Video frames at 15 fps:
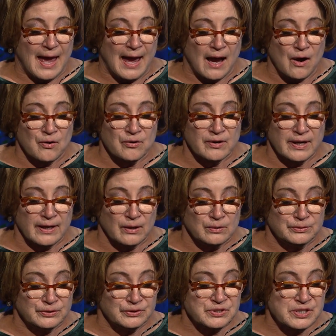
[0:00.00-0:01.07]
Our
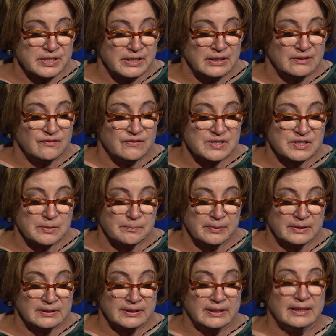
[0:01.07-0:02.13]
elders need
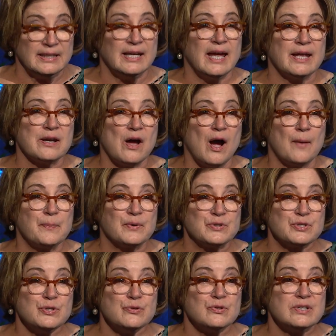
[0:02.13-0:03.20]
visibility and
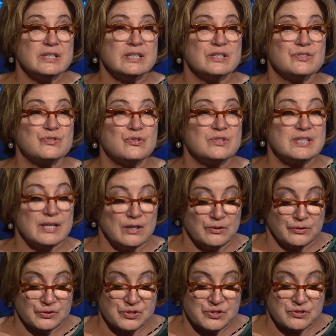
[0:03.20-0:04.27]
opportunities to tell
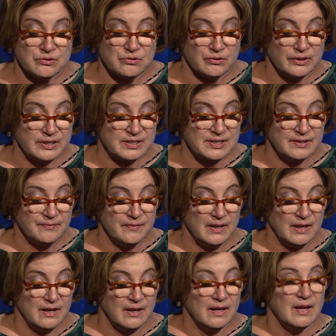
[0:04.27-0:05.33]
their stories.
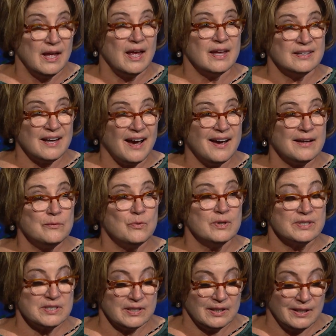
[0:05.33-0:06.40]
And I
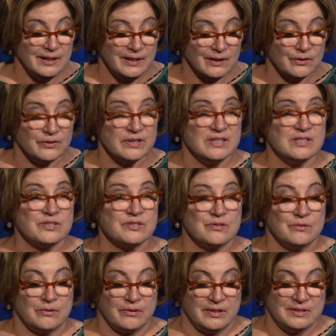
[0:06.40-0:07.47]
want to hear these
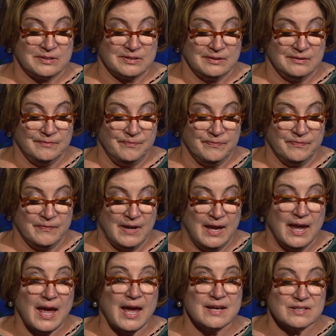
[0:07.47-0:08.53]
stories,
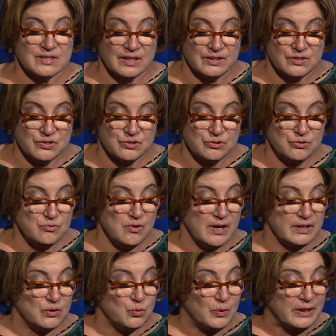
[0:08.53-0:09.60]
as I do
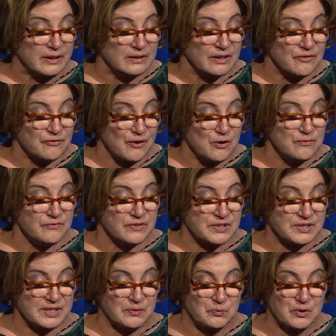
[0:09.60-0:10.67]
on a weekly phone
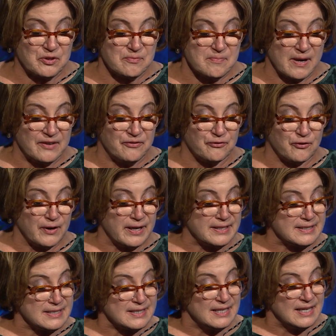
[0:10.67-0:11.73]
visit with my
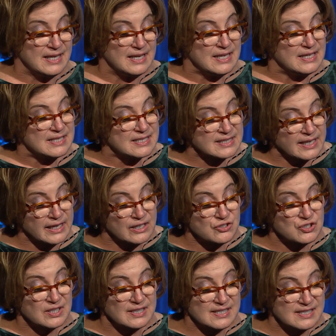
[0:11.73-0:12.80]
friend,
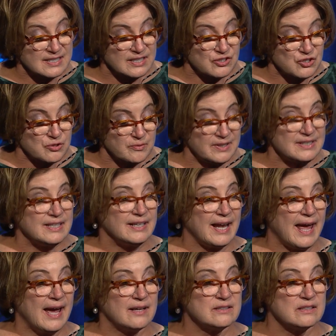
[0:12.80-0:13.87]
SAGE constituent and
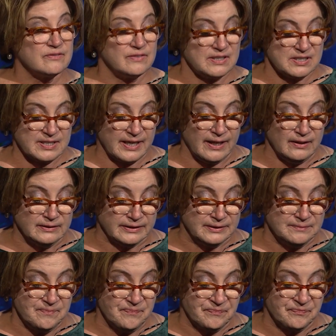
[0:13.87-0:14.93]
activist Ellen,